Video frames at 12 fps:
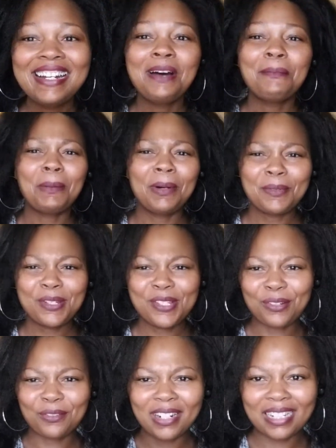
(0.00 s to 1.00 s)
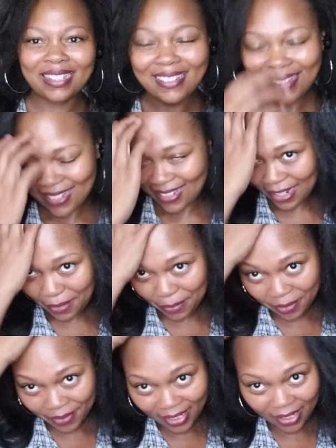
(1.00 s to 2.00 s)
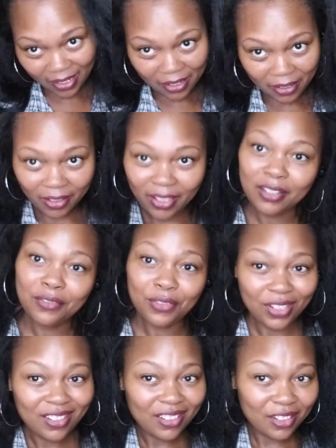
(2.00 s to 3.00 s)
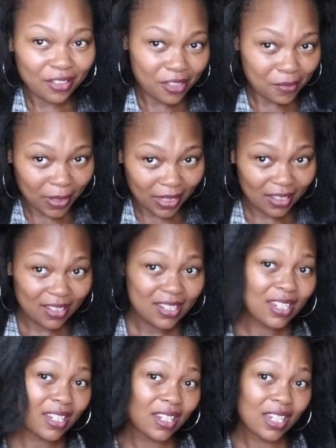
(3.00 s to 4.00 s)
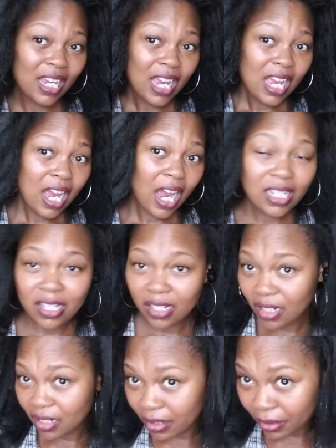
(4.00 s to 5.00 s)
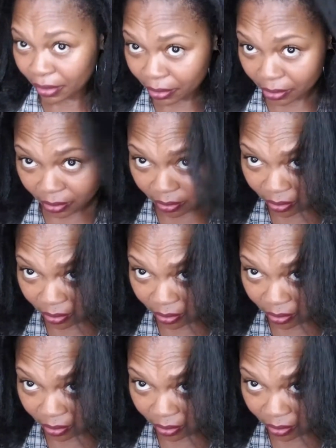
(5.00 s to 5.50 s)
My mom used to rock this type of style like for years back in the day. I dig though.